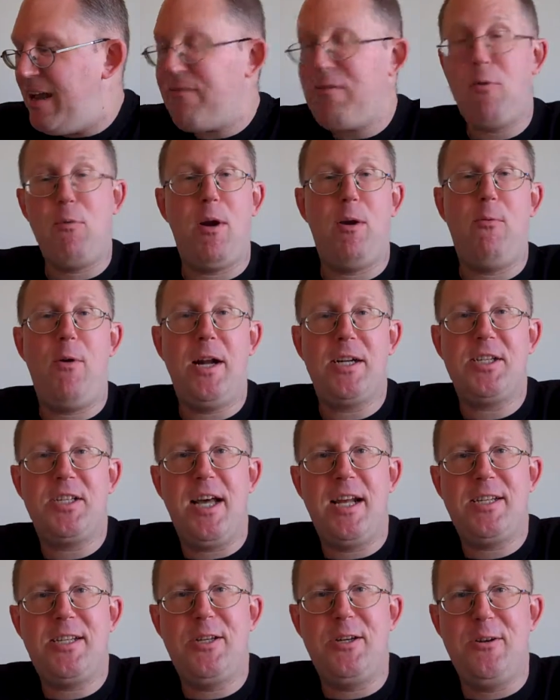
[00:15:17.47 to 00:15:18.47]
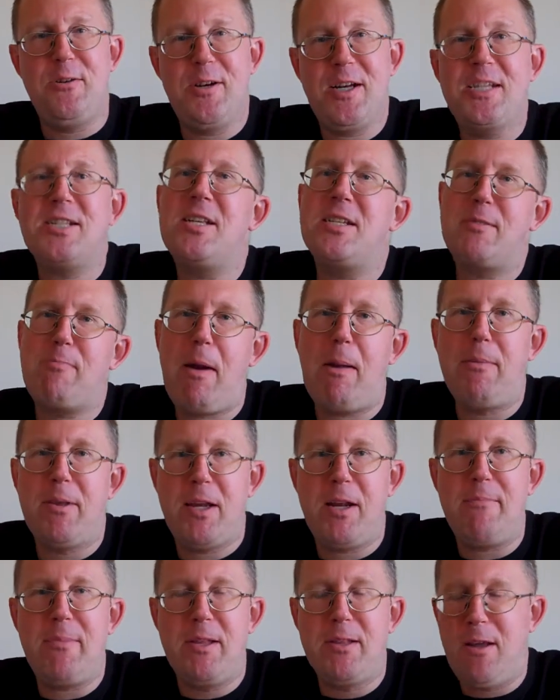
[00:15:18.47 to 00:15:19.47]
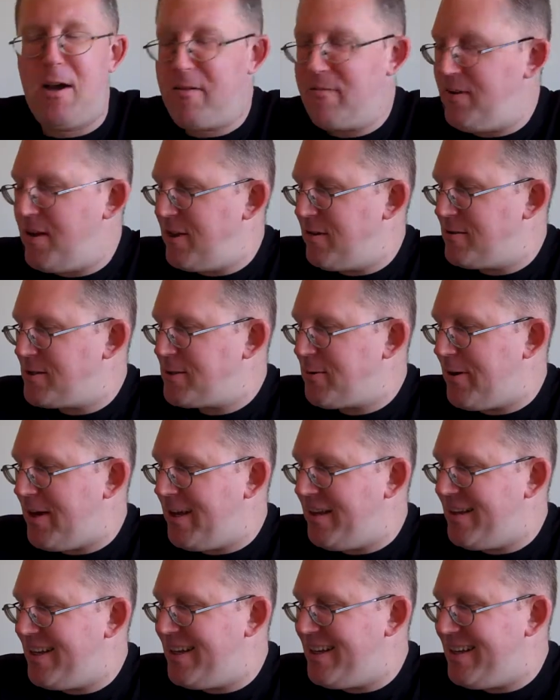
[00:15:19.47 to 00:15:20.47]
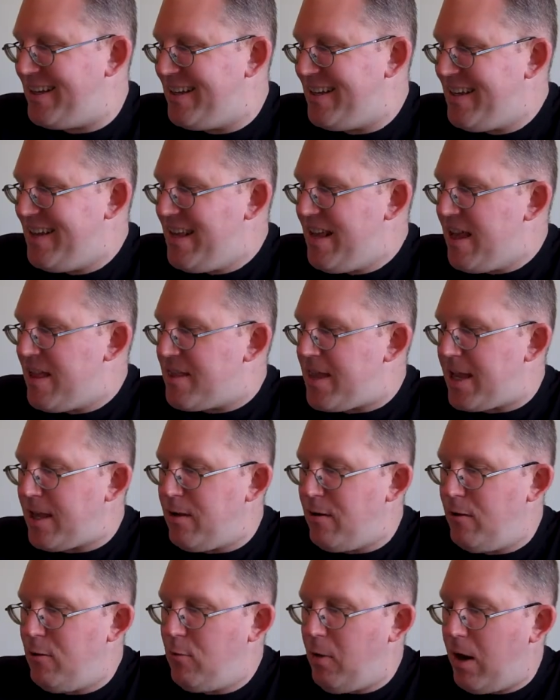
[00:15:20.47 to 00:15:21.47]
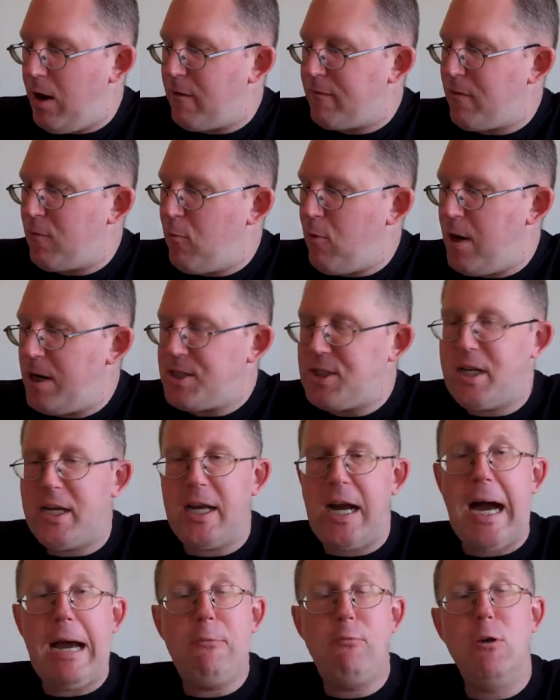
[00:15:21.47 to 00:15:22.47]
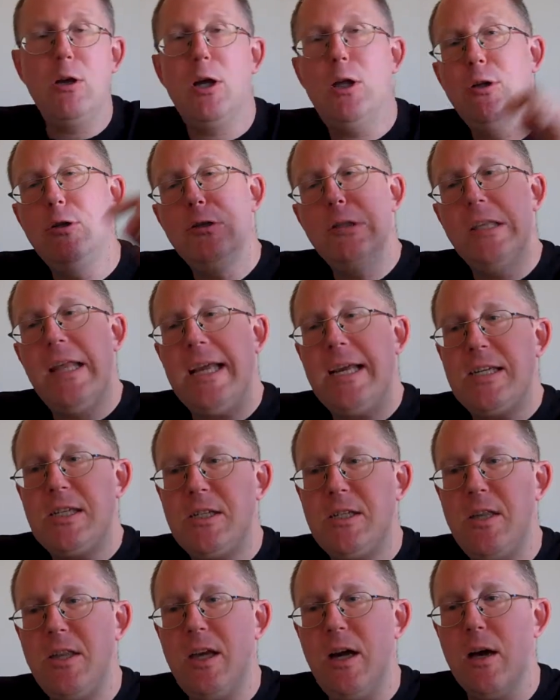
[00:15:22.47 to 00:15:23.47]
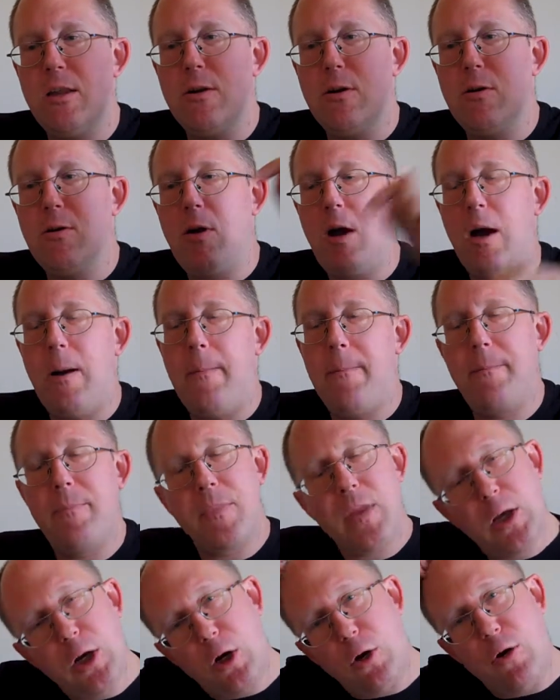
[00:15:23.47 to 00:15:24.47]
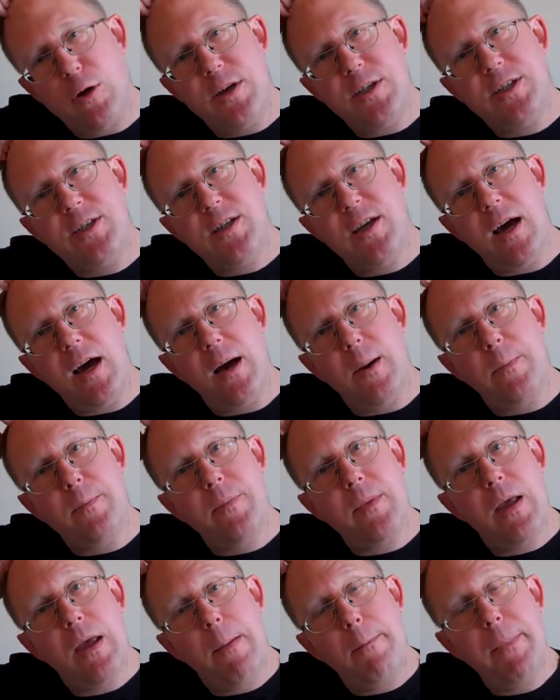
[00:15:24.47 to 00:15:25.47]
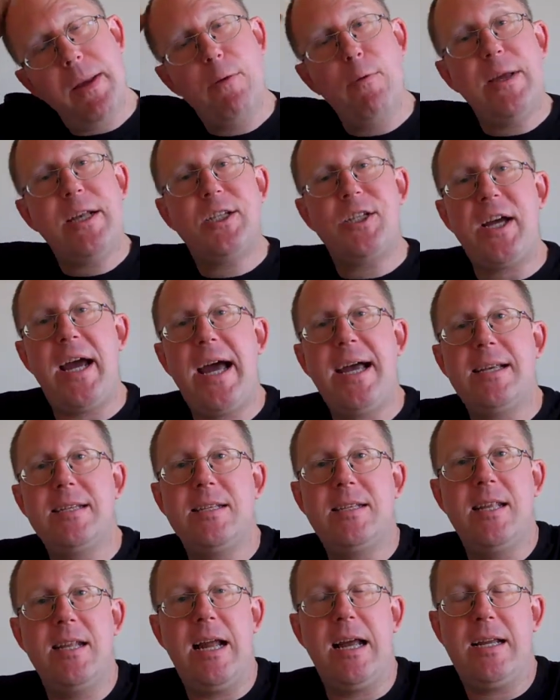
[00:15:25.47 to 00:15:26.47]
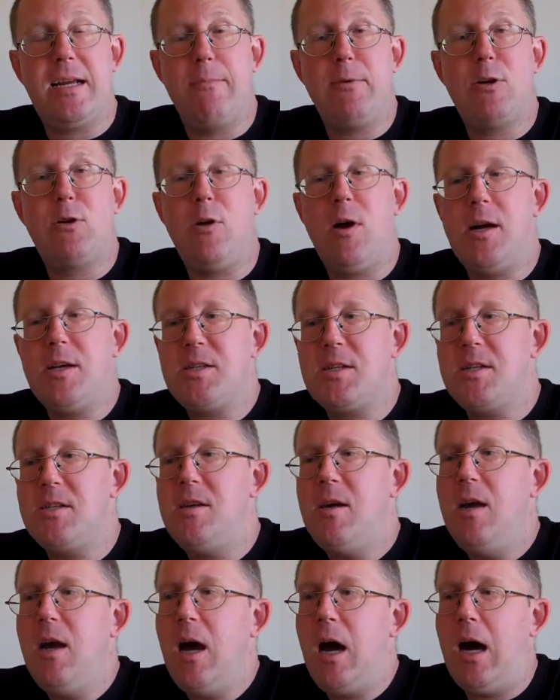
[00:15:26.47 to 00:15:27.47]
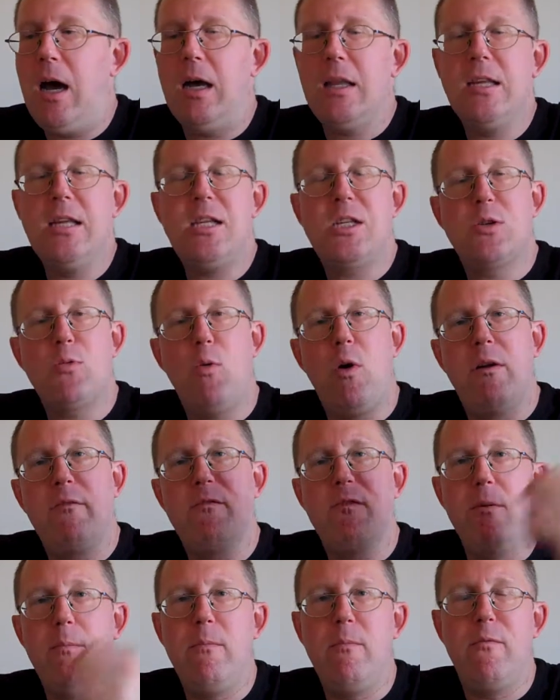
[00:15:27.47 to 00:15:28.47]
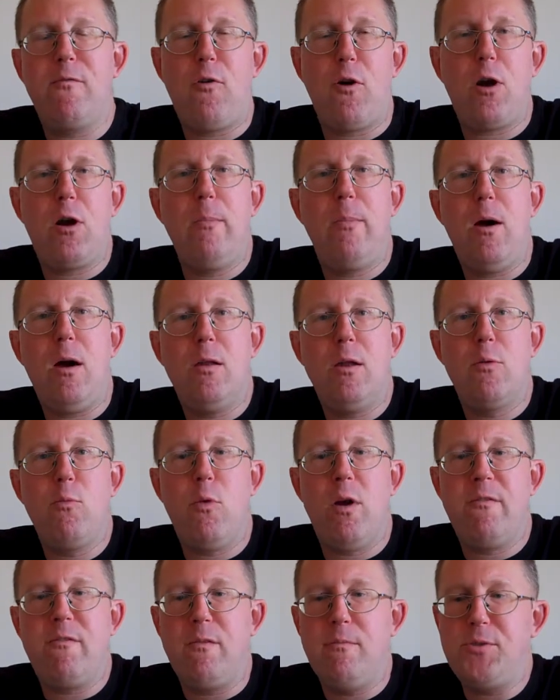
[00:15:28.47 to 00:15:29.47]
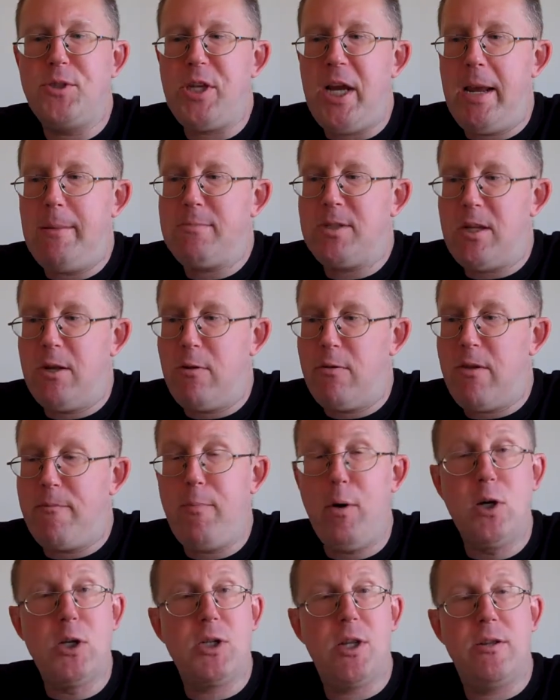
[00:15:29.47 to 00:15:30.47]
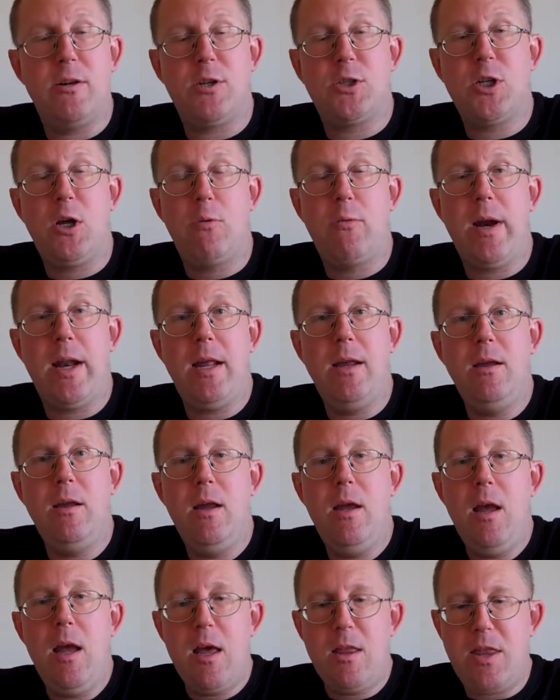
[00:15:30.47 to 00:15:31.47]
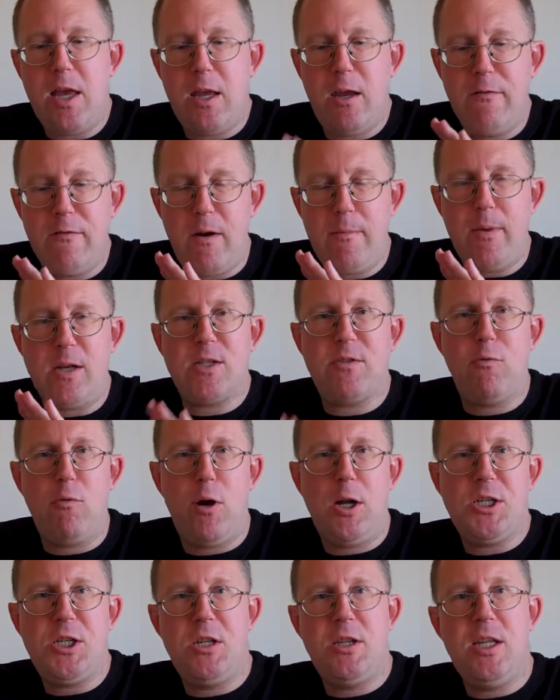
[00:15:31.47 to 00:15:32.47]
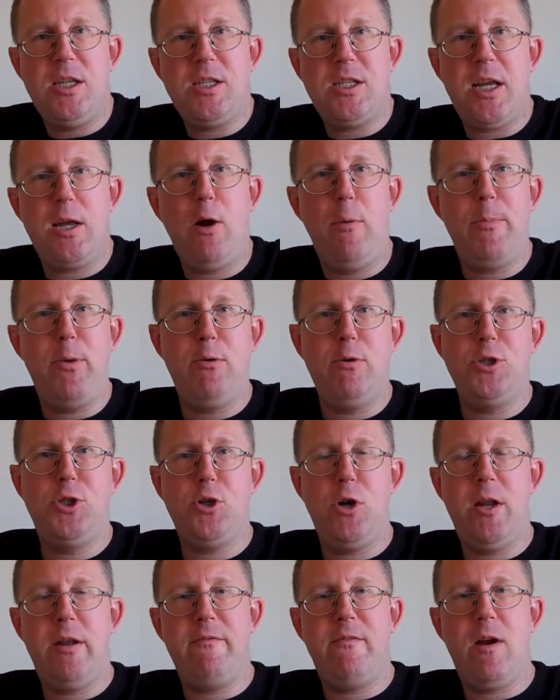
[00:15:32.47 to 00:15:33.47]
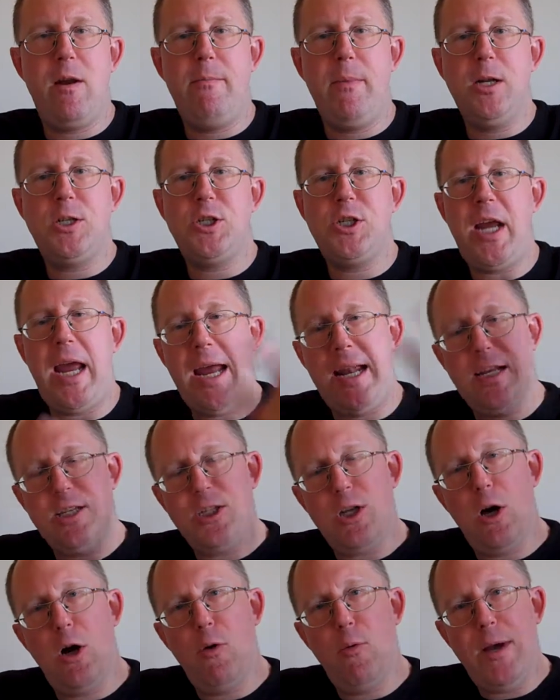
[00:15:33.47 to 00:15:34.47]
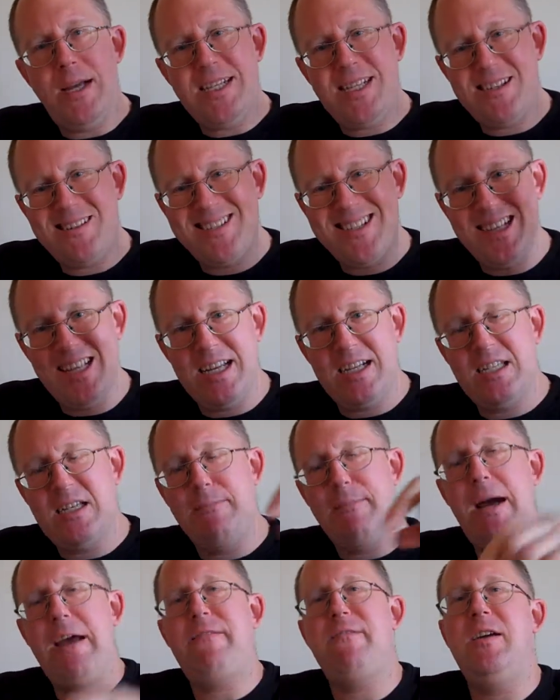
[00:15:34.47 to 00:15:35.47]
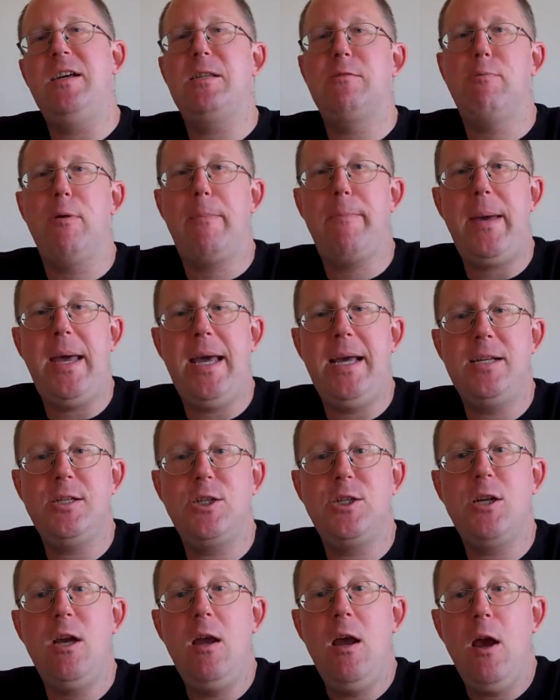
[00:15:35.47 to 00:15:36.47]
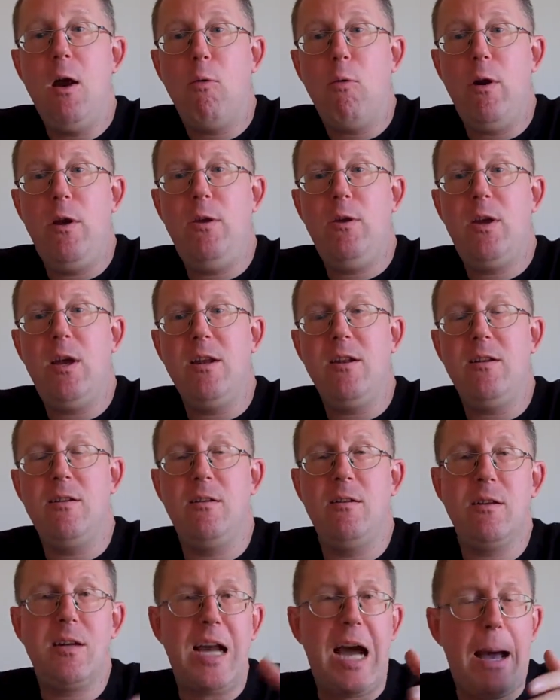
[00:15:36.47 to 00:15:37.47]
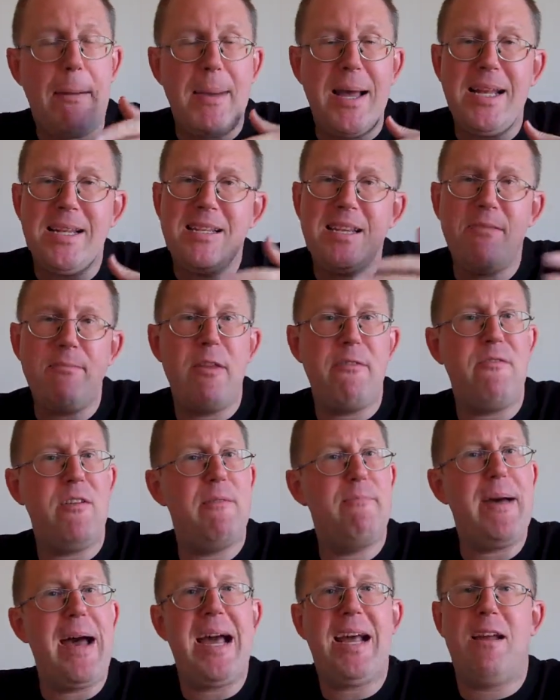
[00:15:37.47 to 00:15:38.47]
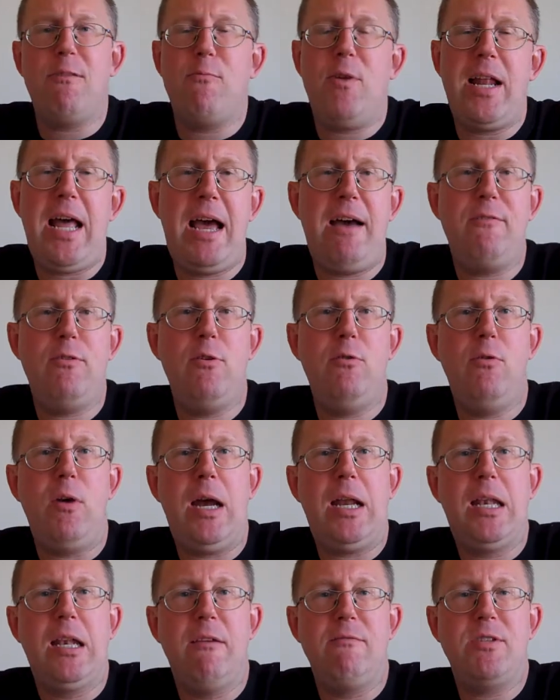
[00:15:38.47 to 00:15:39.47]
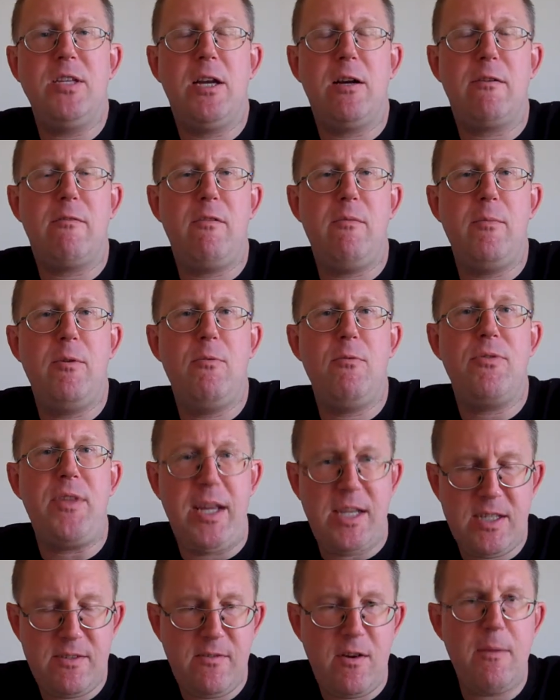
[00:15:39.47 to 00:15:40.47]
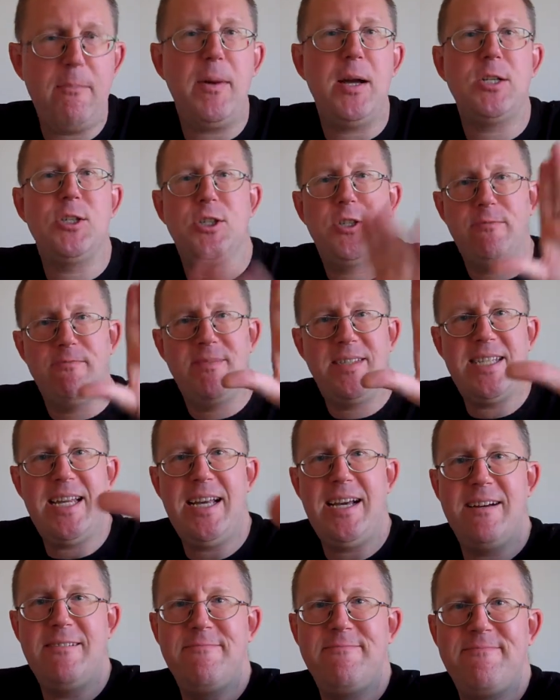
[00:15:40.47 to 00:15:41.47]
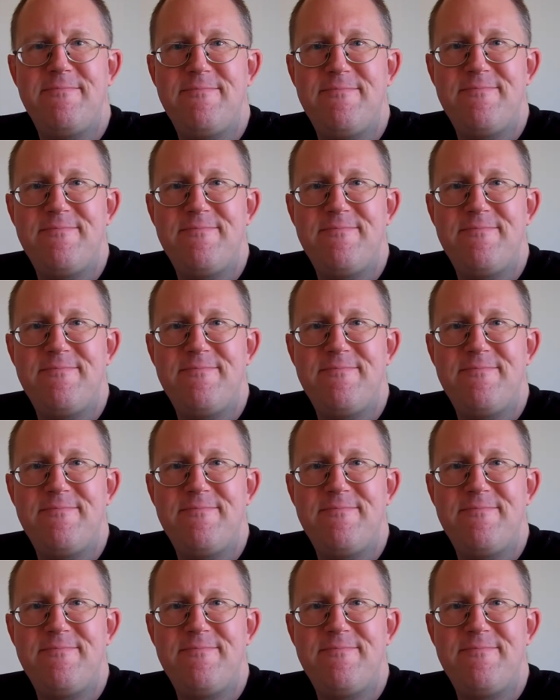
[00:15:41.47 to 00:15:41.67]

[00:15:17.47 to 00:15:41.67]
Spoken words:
If you want to watch that too, because it's probably going to be a long video as well. Thank you for watching. I will include links to the other current midweek chats that I come across. At least one from Forkerball and one from James. I know they posted theirs already. Thank you very much for watching this. I hope you enjoyed it very much. And as always, there's a link to my Facebook page where you can comment, give me feedback, and what have you. I'd love to hear from you. Thanks very much. See you.